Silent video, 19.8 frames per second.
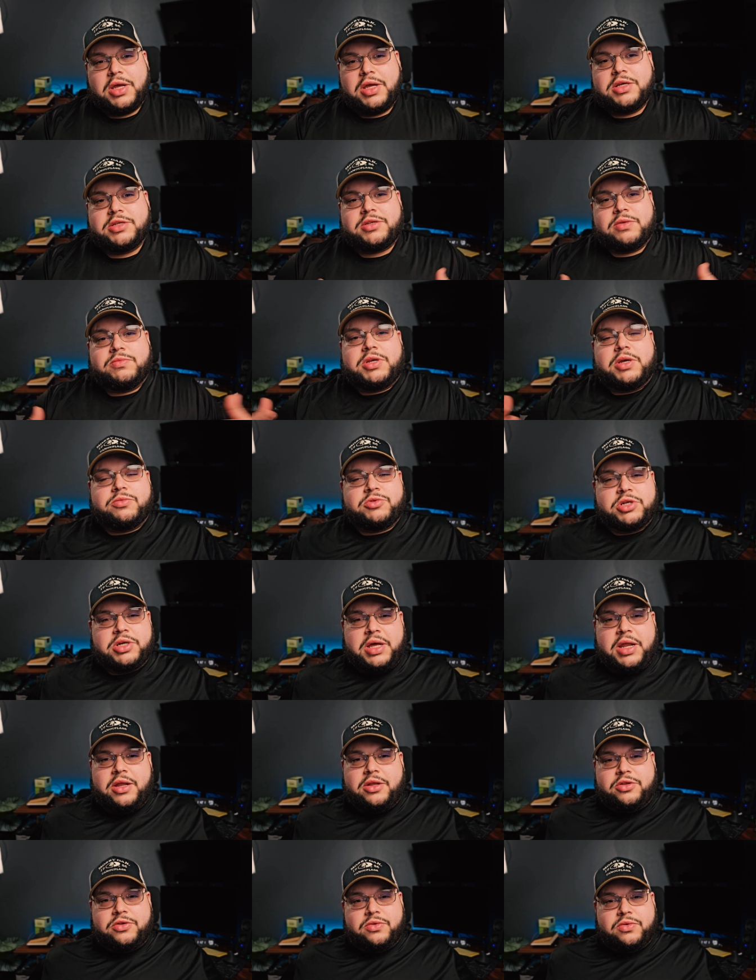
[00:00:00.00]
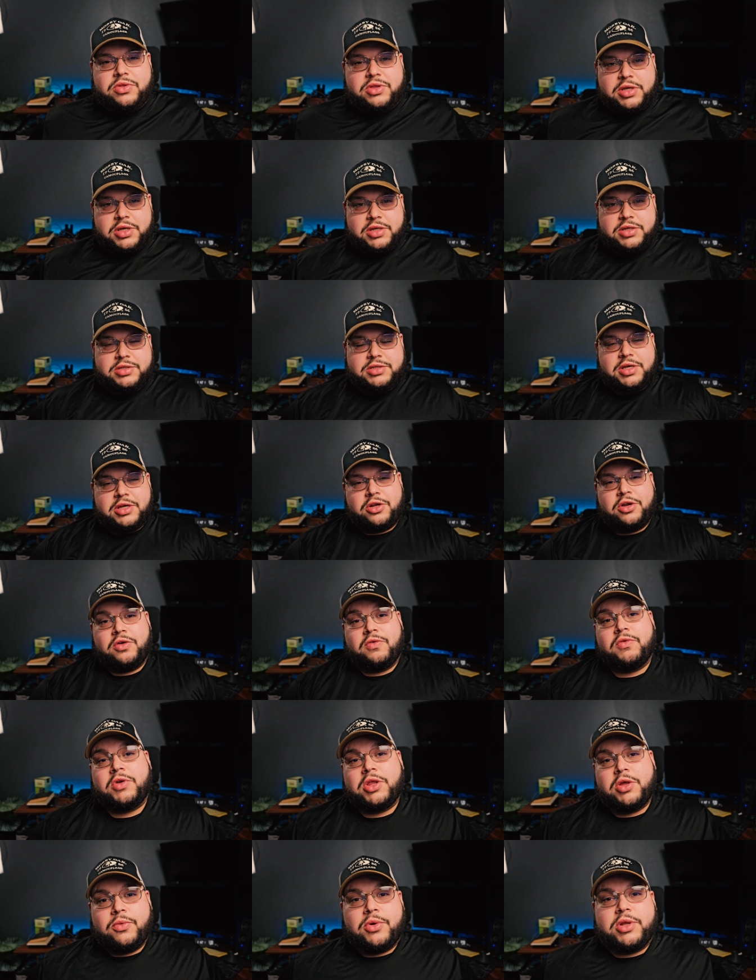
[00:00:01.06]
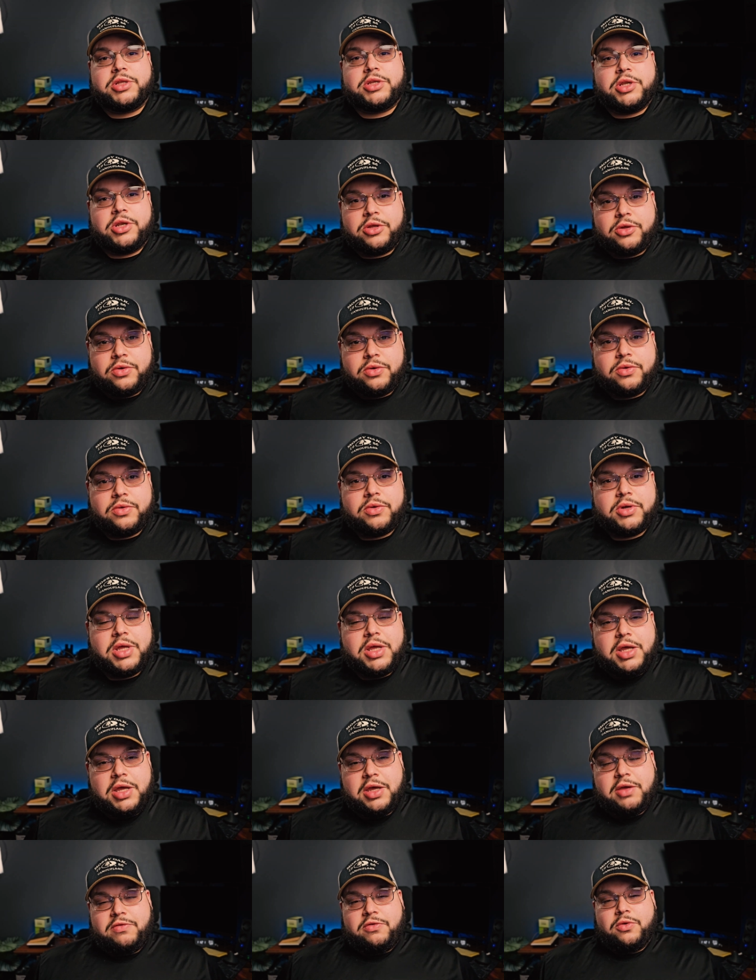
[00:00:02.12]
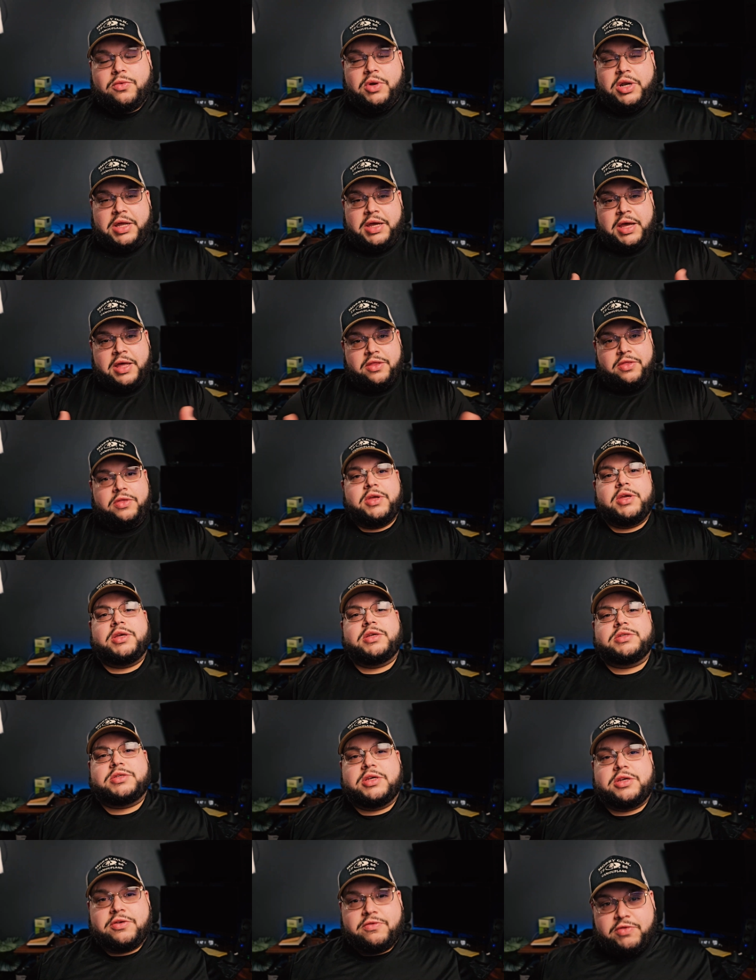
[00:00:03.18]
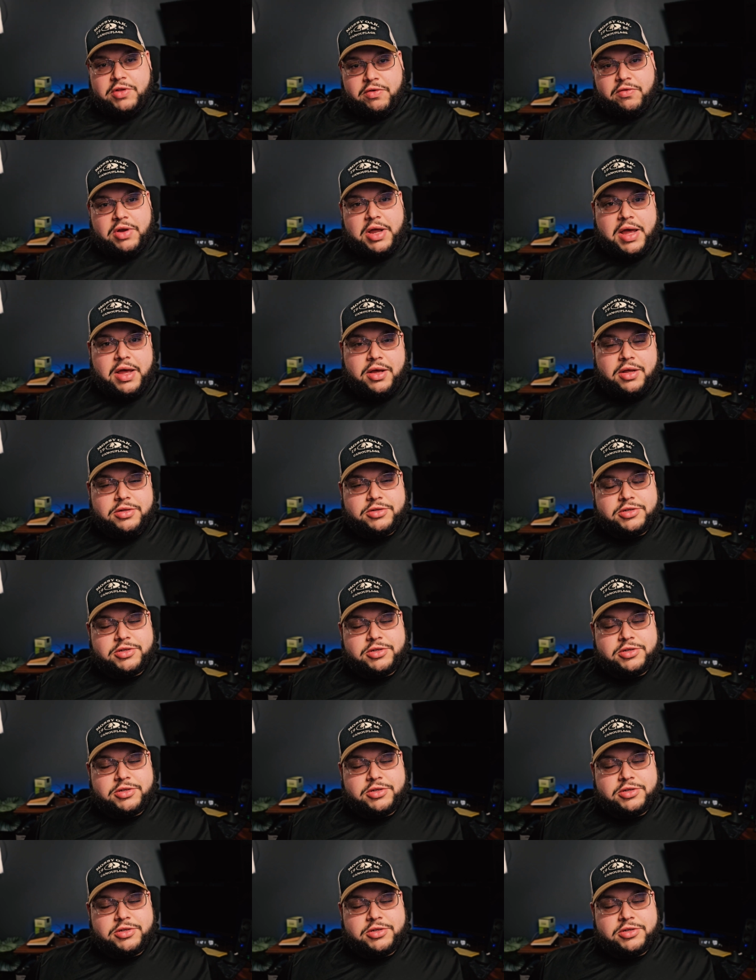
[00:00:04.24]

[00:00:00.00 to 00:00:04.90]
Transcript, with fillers: Sometimes you got to do things that you don't really want to do if you want to get things that you've never had.